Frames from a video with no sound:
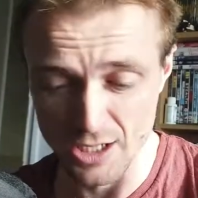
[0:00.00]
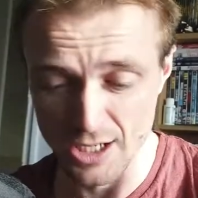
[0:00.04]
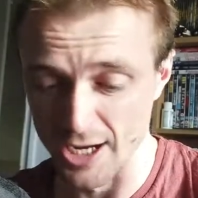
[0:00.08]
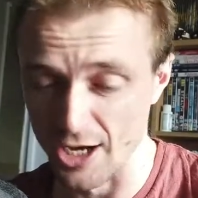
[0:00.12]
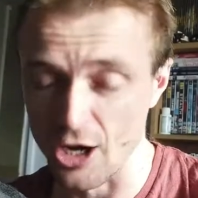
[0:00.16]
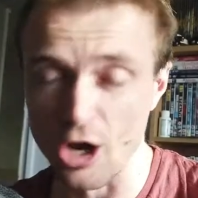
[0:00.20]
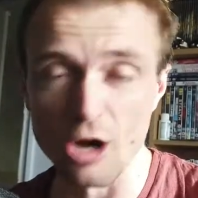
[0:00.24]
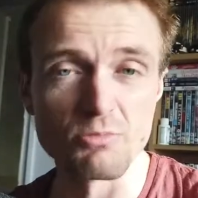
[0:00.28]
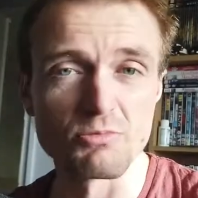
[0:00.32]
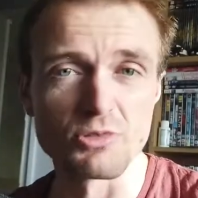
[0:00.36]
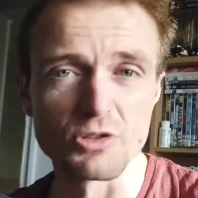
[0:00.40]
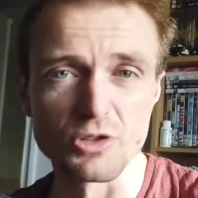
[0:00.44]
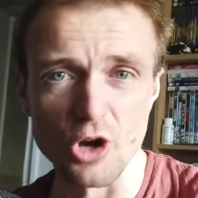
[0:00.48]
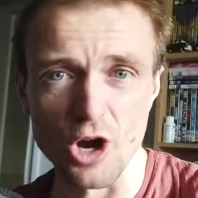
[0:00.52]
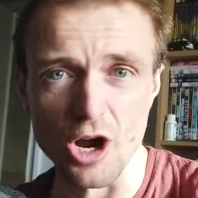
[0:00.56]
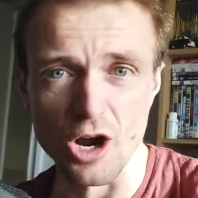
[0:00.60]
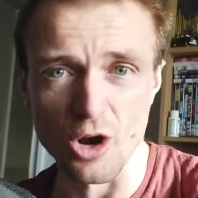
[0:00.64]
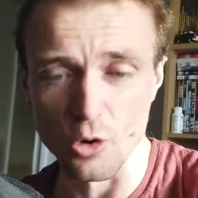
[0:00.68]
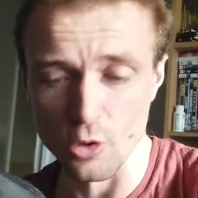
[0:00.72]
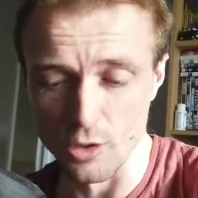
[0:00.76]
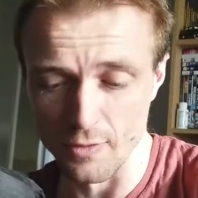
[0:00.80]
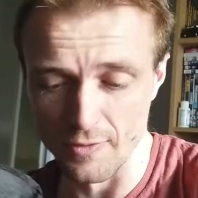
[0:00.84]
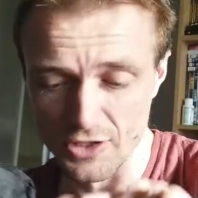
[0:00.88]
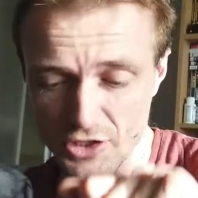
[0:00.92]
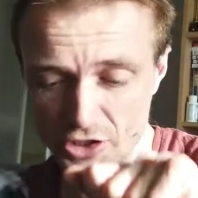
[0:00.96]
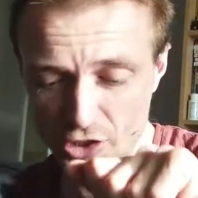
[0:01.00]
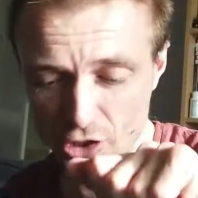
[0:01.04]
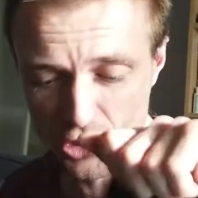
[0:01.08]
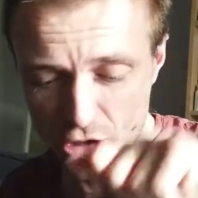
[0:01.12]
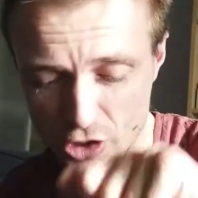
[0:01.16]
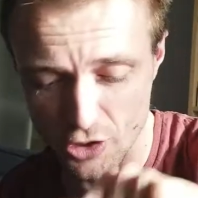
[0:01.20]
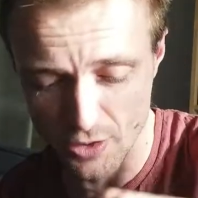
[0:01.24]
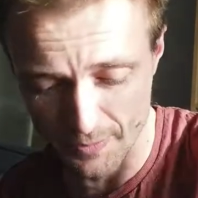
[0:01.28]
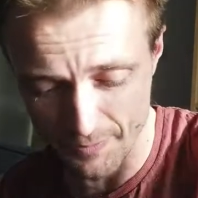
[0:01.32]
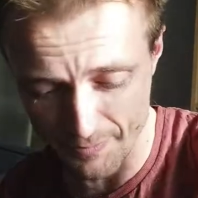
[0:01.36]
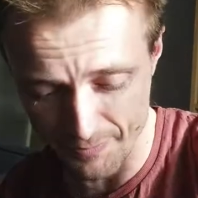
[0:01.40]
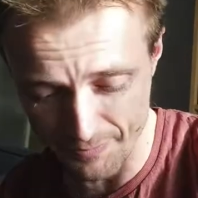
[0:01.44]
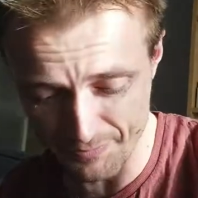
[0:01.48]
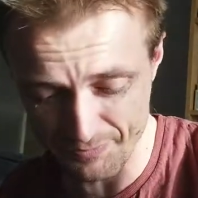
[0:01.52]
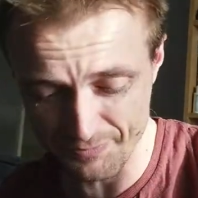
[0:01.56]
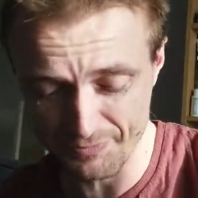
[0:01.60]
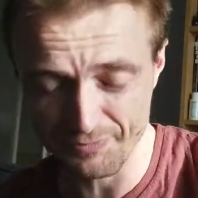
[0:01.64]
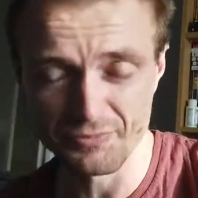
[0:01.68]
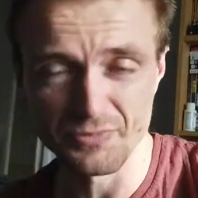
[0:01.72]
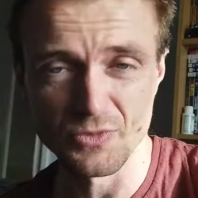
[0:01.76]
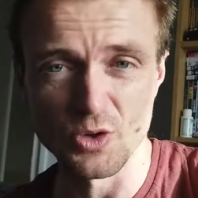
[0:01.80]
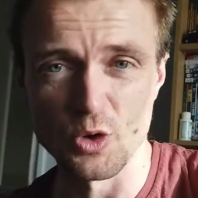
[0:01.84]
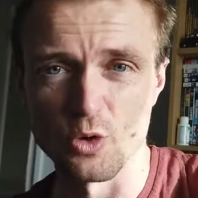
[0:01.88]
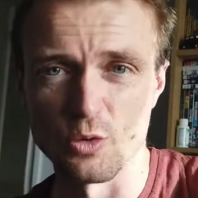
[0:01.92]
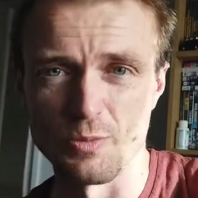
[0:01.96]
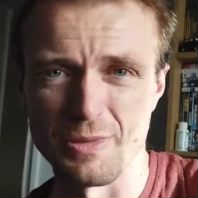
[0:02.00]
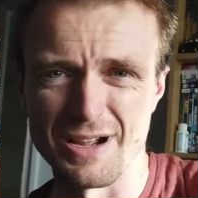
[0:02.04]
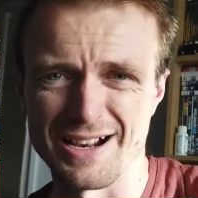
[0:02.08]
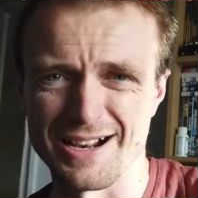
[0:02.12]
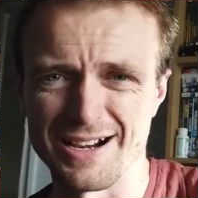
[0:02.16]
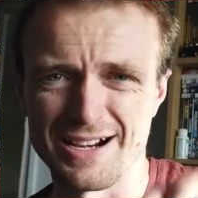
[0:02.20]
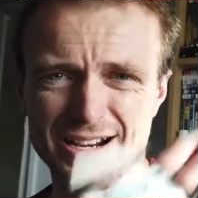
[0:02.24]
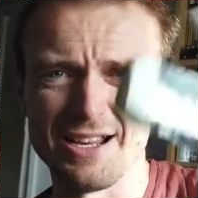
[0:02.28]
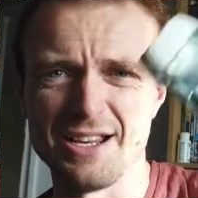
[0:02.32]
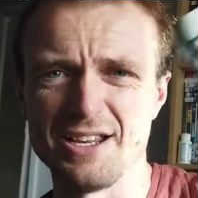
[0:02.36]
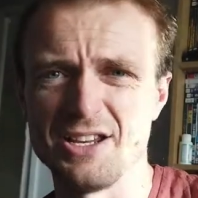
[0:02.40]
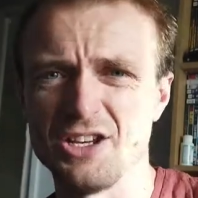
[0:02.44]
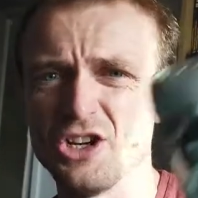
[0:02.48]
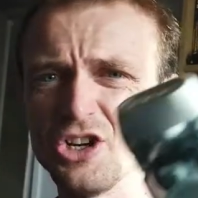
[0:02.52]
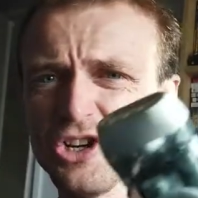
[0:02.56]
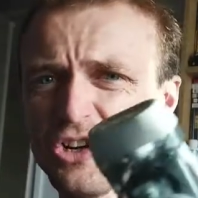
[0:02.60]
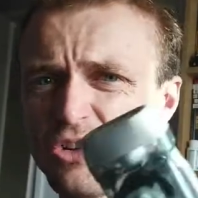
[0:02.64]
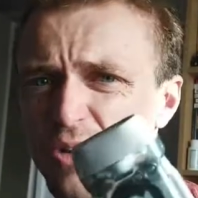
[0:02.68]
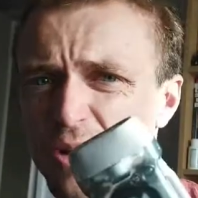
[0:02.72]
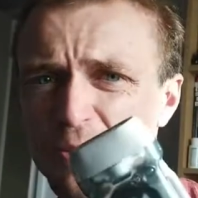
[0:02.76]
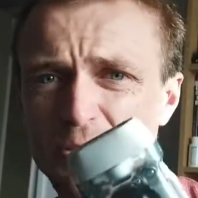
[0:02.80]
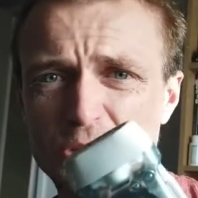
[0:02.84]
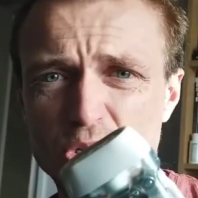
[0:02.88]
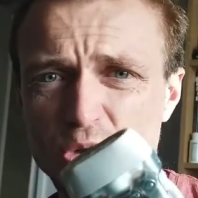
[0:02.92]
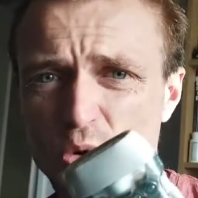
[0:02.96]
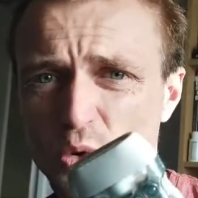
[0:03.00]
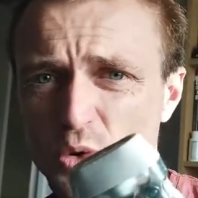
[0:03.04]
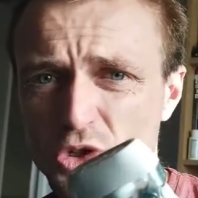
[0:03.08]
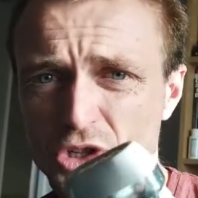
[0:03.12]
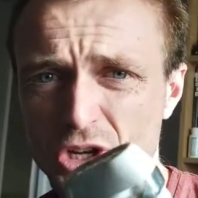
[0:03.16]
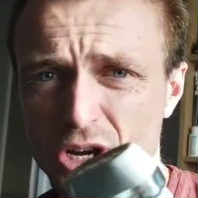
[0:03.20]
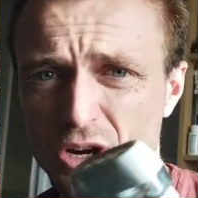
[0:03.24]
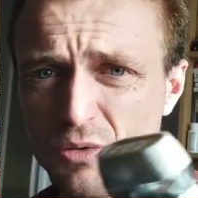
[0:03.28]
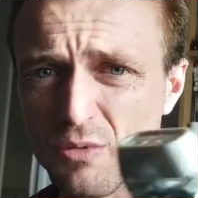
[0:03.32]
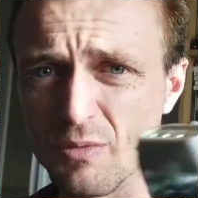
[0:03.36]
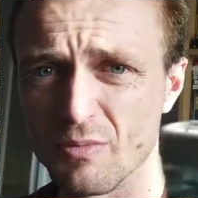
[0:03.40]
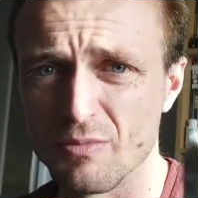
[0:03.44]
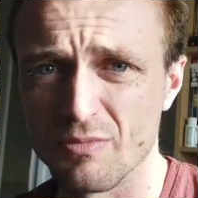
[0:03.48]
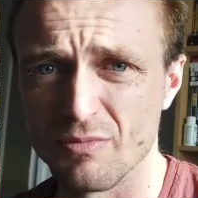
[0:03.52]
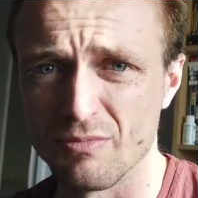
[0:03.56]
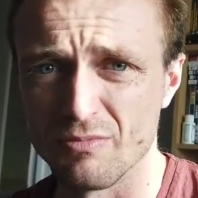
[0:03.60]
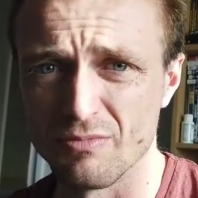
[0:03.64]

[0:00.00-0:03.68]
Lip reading: It comes dark all of a sudden. Automatically, you can grab your torch out.